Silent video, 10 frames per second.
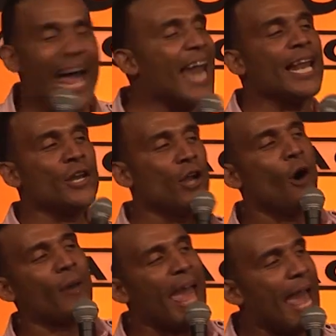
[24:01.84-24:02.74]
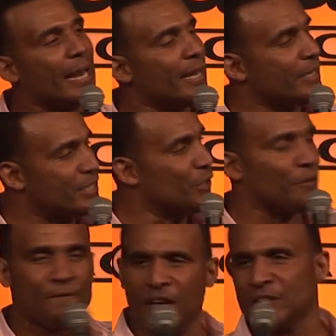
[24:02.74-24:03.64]
And I didn't know that
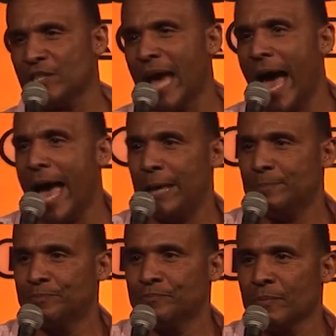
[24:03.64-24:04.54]
until the fish died.